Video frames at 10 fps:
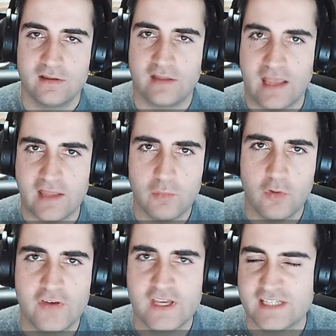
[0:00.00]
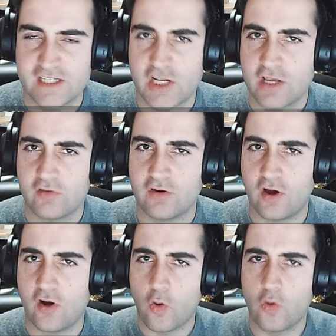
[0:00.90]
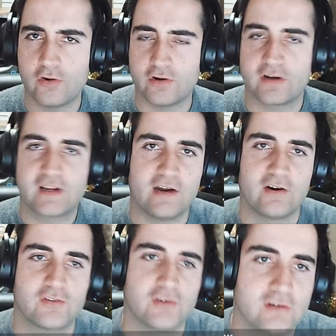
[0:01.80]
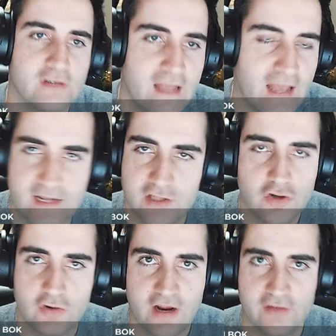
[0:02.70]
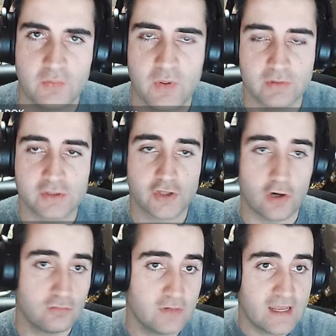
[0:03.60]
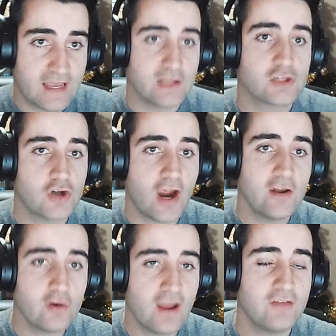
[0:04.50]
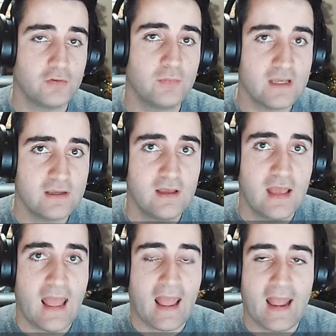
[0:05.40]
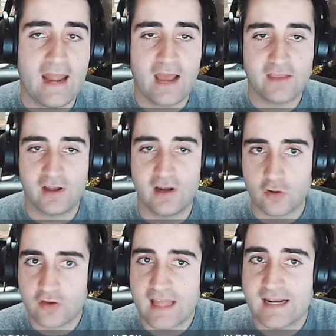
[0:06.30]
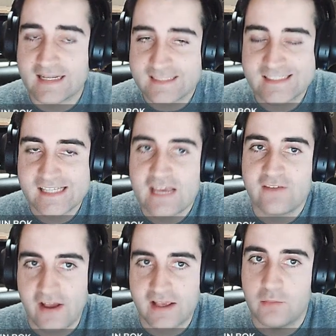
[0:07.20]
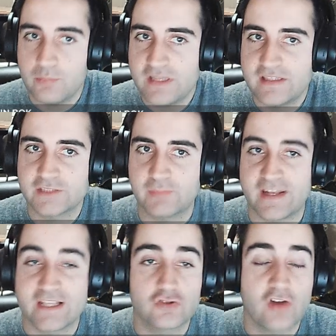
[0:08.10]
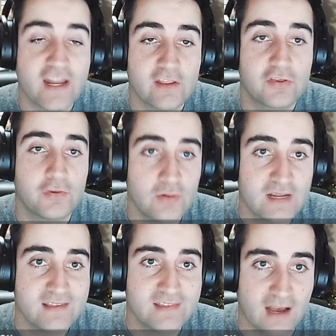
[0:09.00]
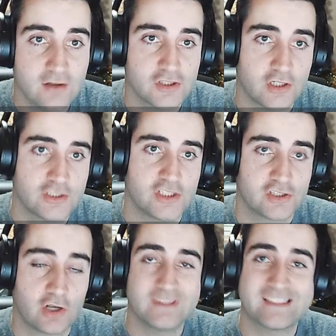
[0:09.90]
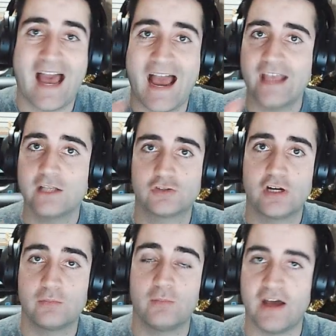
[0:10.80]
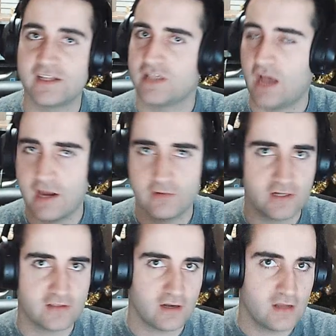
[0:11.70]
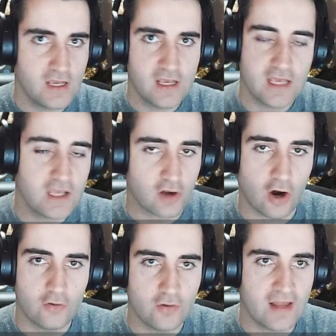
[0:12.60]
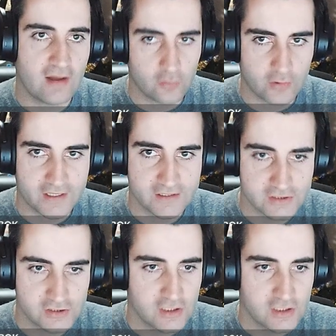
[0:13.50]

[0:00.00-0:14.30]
in the movie it's actually a horror character and it's going after people. So it tried to go after me, and I thought like, okay, let's see if I can beat this bot. It's rated 3000 on chess.com. It's the highest rated bot. It's higher rated than Hikaru and everyone else.